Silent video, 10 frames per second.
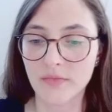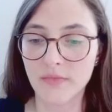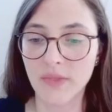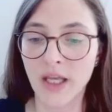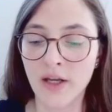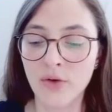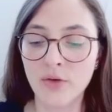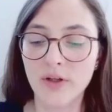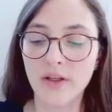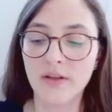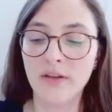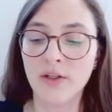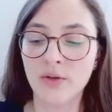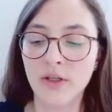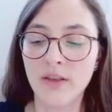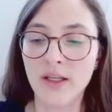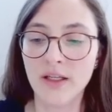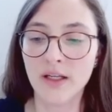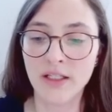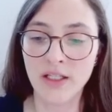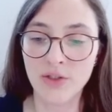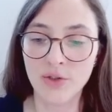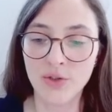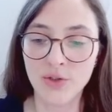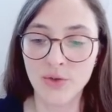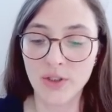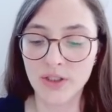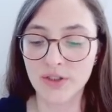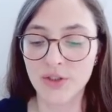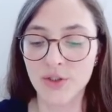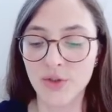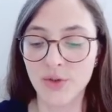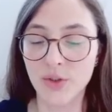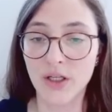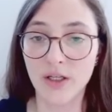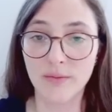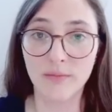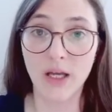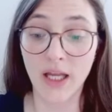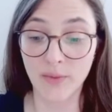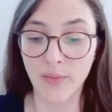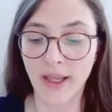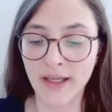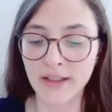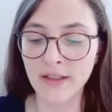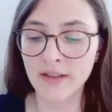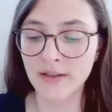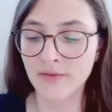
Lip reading: Now, the only thing I need to do is to unpack it.